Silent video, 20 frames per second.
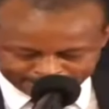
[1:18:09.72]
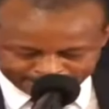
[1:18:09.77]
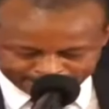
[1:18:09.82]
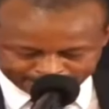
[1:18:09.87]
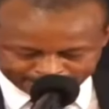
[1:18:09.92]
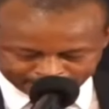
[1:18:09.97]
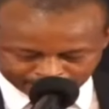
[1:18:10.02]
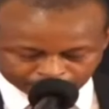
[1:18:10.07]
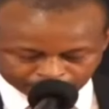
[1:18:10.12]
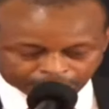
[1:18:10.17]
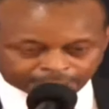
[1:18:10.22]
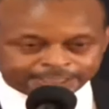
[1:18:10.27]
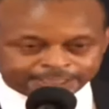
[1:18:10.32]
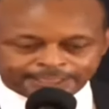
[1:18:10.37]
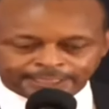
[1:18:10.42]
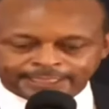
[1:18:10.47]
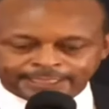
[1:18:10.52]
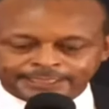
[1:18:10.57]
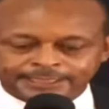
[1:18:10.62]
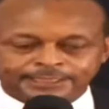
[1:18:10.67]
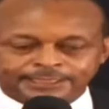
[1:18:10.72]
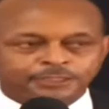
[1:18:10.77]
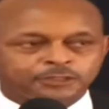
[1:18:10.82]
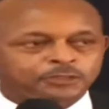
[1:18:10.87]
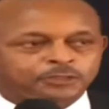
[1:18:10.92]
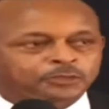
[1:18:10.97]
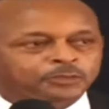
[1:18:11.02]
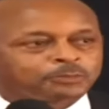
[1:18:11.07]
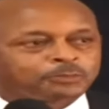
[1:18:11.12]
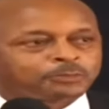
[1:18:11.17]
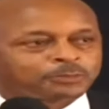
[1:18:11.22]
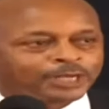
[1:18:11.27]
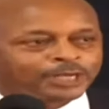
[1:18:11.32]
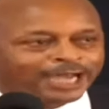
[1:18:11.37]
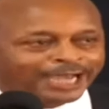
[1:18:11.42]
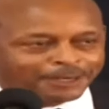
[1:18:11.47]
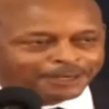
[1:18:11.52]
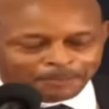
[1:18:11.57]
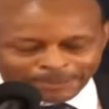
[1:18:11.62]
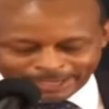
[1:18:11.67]
I think, Your Excellency, you
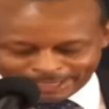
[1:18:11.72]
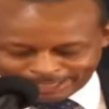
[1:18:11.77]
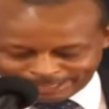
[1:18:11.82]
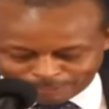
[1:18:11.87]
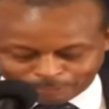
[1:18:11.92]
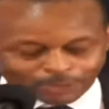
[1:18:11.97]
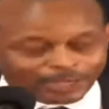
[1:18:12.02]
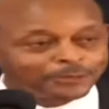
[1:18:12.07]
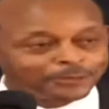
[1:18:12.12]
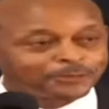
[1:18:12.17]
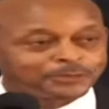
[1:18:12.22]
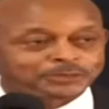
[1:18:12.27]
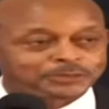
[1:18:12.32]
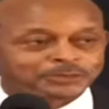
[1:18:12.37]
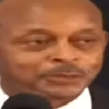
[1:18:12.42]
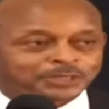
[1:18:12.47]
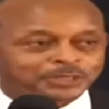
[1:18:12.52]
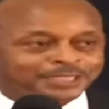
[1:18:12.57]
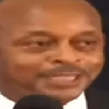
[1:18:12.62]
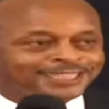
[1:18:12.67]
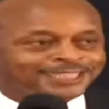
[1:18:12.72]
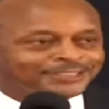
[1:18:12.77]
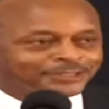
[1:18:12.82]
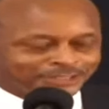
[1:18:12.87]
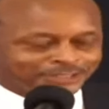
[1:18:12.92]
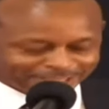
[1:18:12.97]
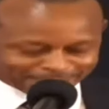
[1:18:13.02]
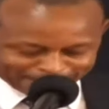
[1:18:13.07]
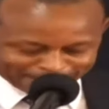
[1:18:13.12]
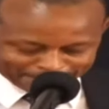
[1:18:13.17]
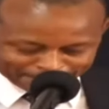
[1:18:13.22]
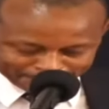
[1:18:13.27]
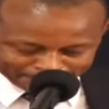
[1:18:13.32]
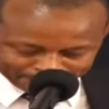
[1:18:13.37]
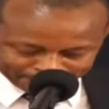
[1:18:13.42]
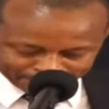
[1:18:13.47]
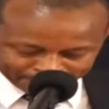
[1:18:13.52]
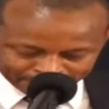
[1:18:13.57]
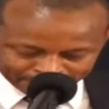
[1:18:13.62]
admired one or two in your time.